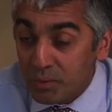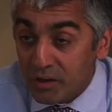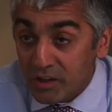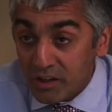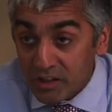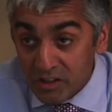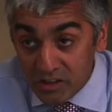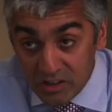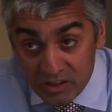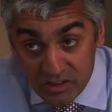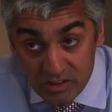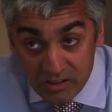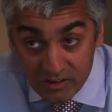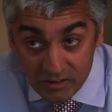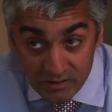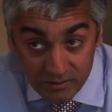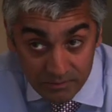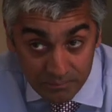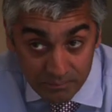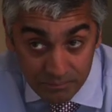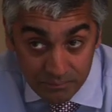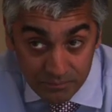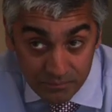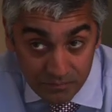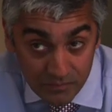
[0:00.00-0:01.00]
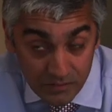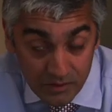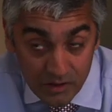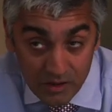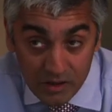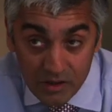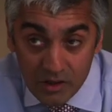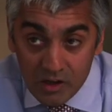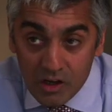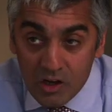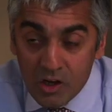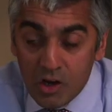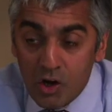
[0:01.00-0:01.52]
per year
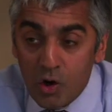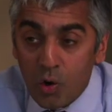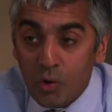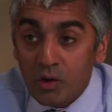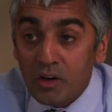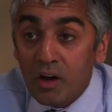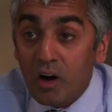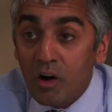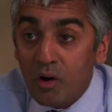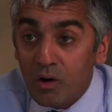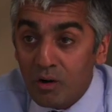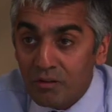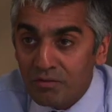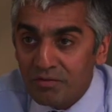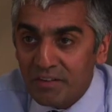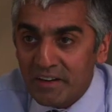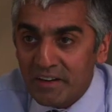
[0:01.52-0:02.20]
on a heart